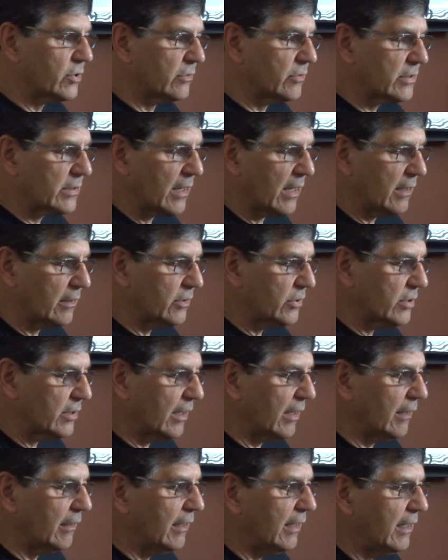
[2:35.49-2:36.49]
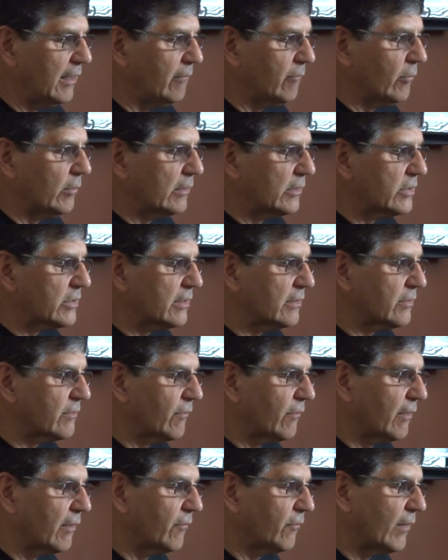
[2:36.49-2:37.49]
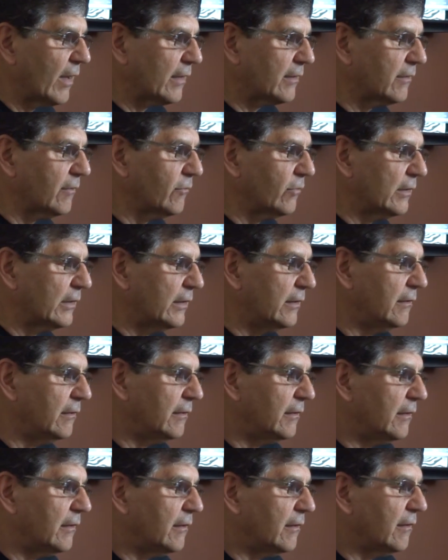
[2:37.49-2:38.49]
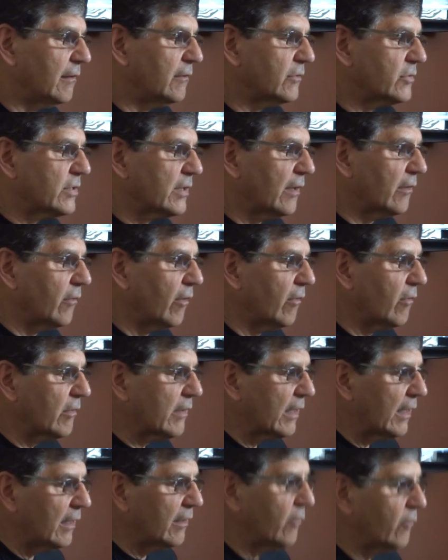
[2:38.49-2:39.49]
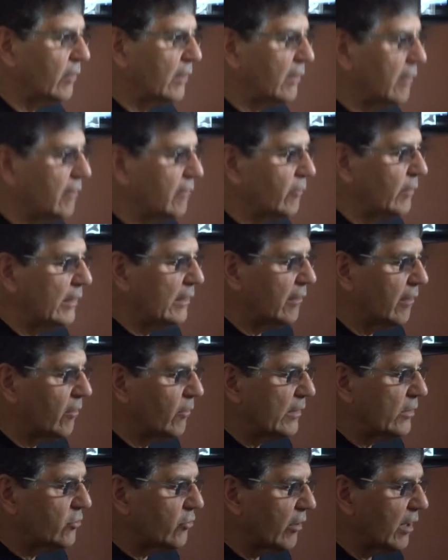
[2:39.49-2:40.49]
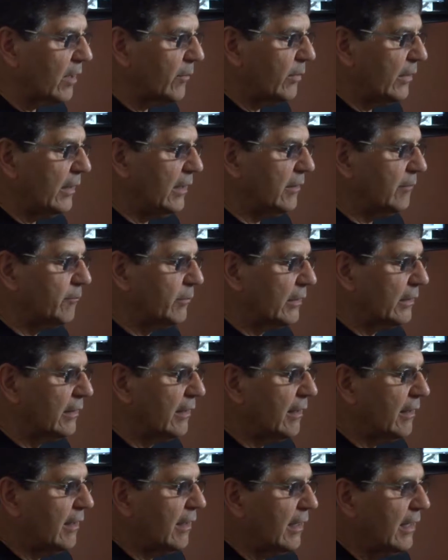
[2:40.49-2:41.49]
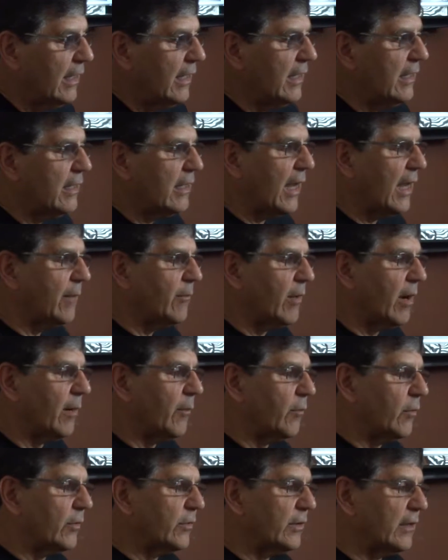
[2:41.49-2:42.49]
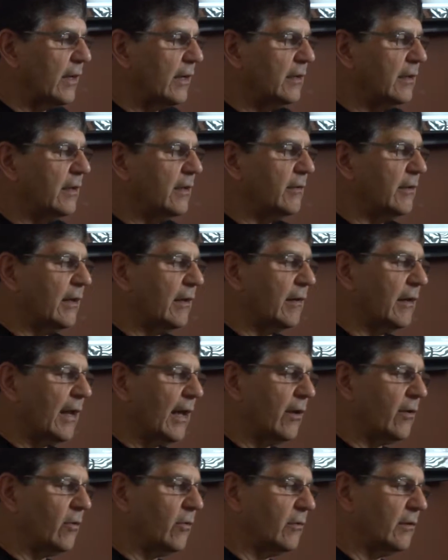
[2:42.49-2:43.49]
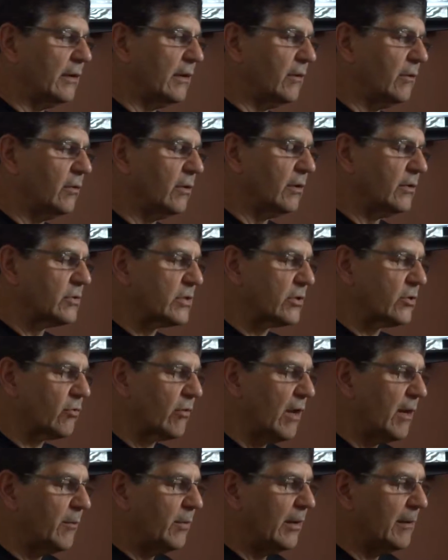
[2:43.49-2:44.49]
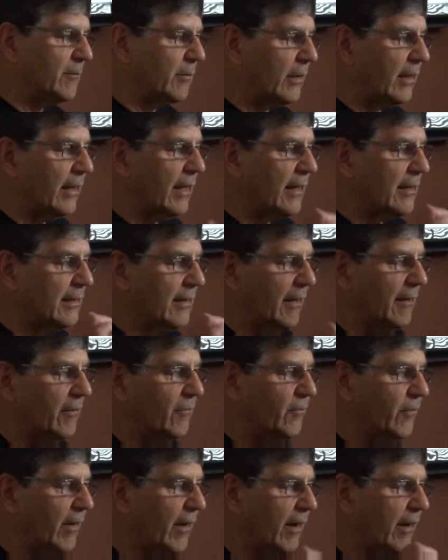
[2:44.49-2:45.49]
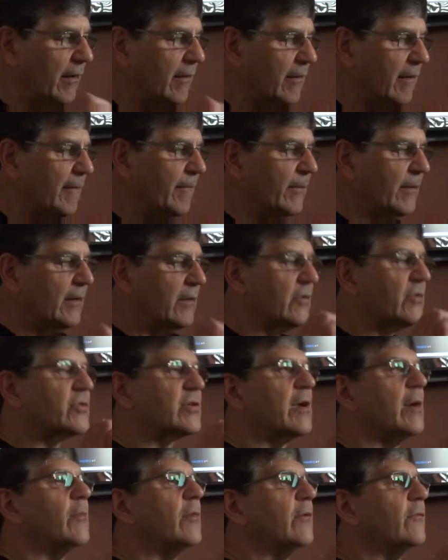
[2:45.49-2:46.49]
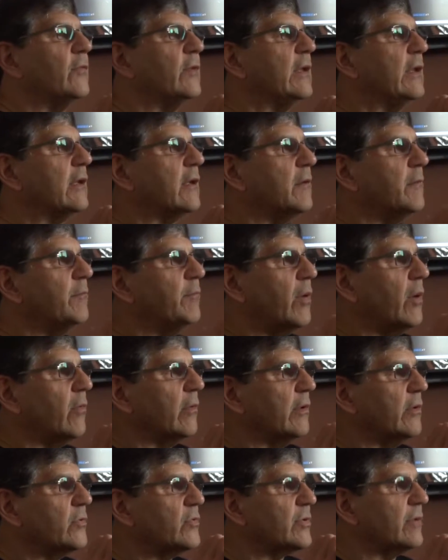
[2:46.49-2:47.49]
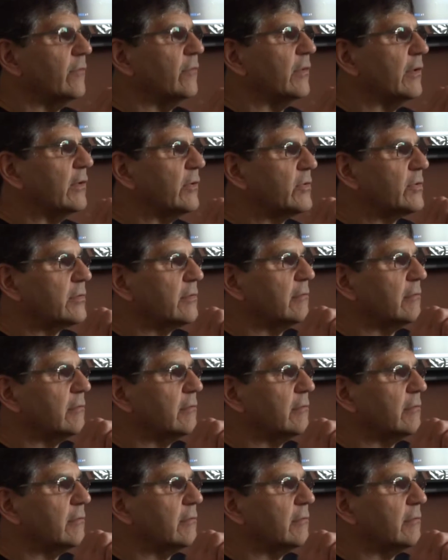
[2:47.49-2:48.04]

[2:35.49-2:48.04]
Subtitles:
or Scottish, and he effectively said, okay, we know we trap heat, but he came up with the idea that not only does it trap heat, but he identified some of the components of this,